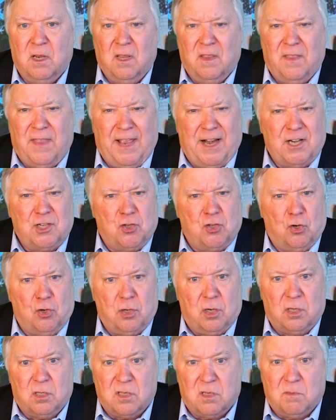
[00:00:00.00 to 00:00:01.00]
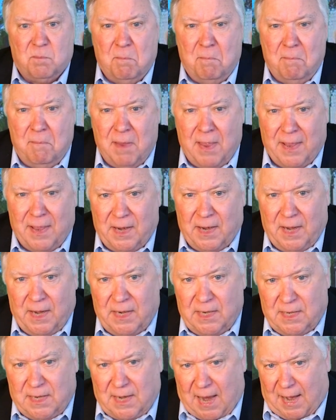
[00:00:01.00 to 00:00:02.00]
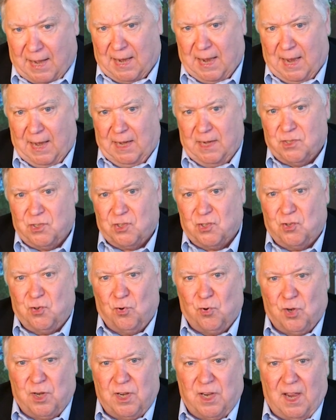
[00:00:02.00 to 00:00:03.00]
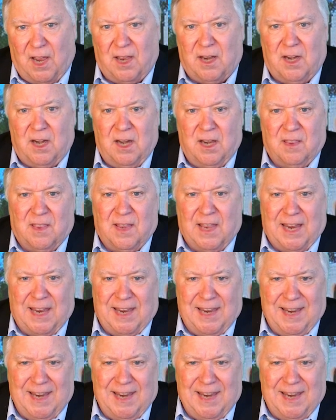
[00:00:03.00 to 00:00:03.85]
that it took us many decades to get in the